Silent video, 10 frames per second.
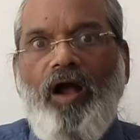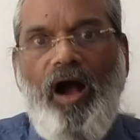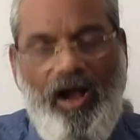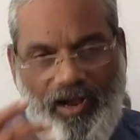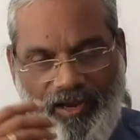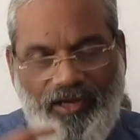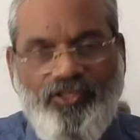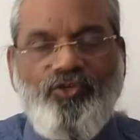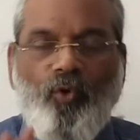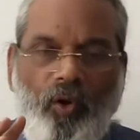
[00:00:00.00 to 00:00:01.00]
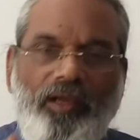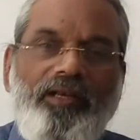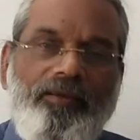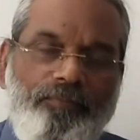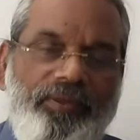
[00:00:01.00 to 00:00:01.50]
I
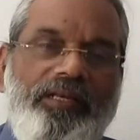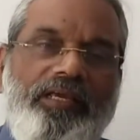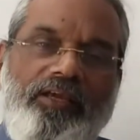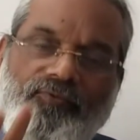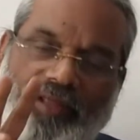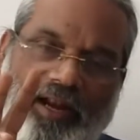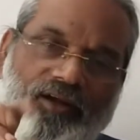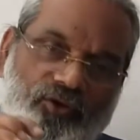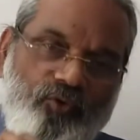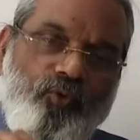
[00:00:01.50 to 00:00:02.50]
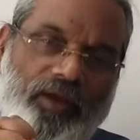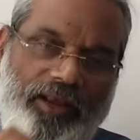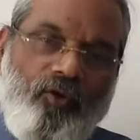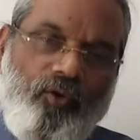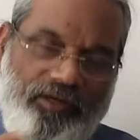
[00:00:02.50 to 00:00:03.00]
strongly believe that you
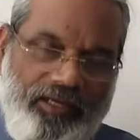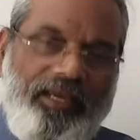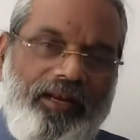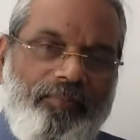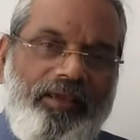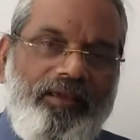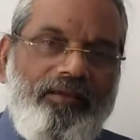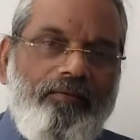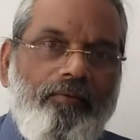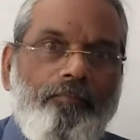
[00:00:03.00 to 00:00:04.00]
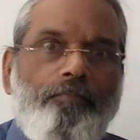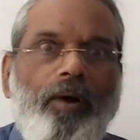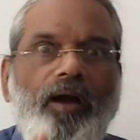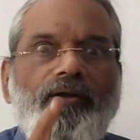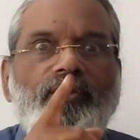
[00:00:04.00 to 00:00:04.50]
cannot kill me,
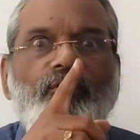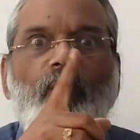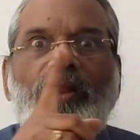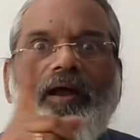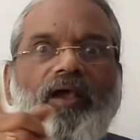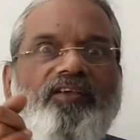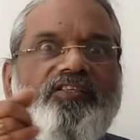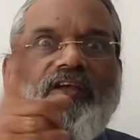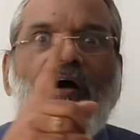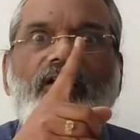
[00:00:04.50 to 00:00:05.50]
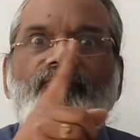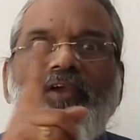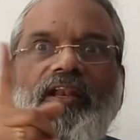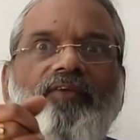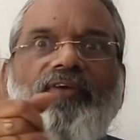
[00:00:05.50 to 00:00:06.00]
but your eyes are
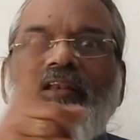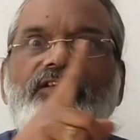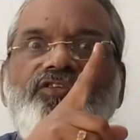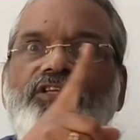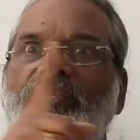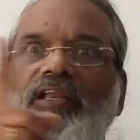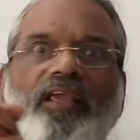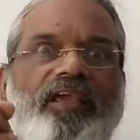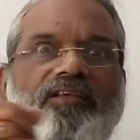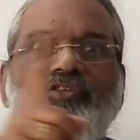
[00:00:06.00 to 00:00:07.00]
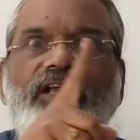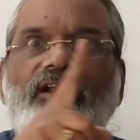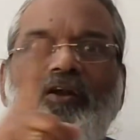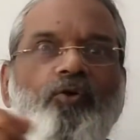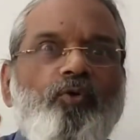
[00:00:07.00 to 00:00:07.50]
very, very serious and
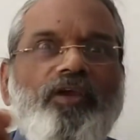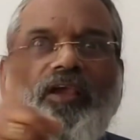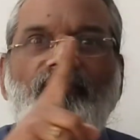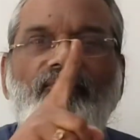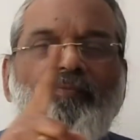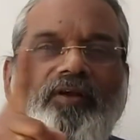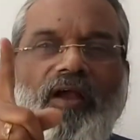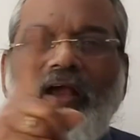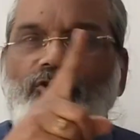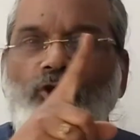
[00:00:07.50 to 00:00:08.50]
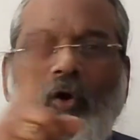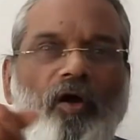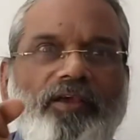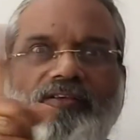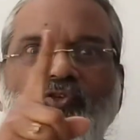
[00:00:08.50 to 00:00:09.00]
looking,
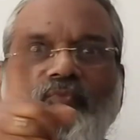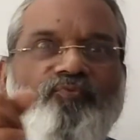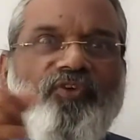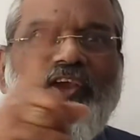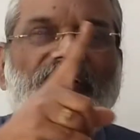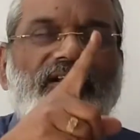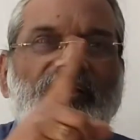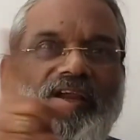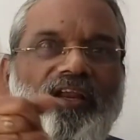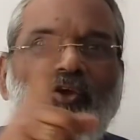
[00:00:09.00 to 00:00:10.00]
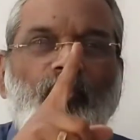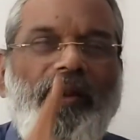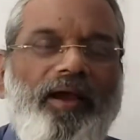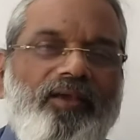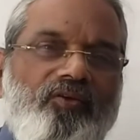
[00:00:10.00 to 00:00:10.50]
showing some fear in
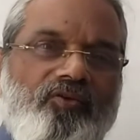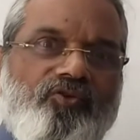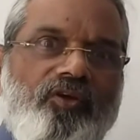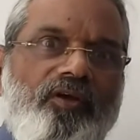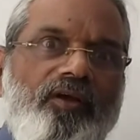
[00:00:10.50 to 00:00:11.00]
your eyes.